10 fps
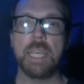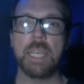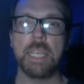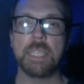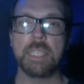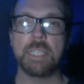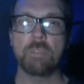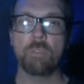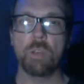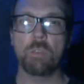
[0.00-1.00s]
is
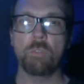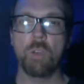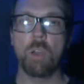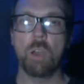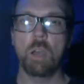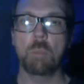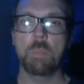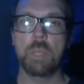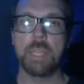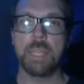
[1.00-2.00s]
different
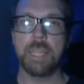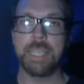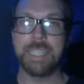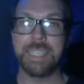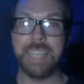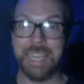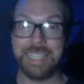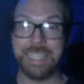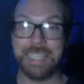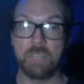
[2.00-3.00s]
from the
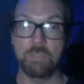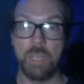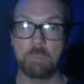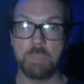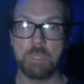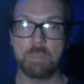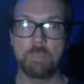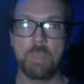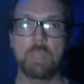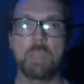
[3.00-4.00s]
second set of items.
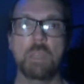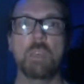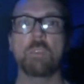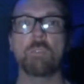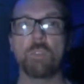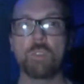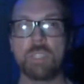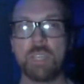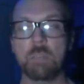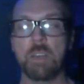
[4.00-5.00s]
The
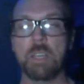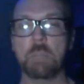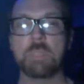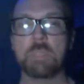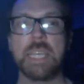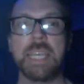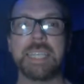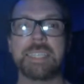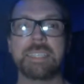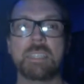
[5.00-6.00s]
first set of items
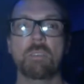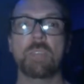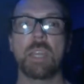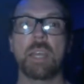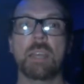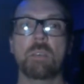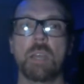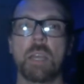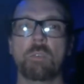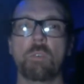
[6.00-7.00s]
is stuff that I
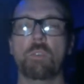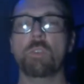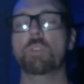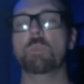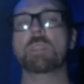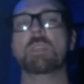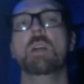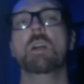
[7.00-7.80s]
kind of refer to as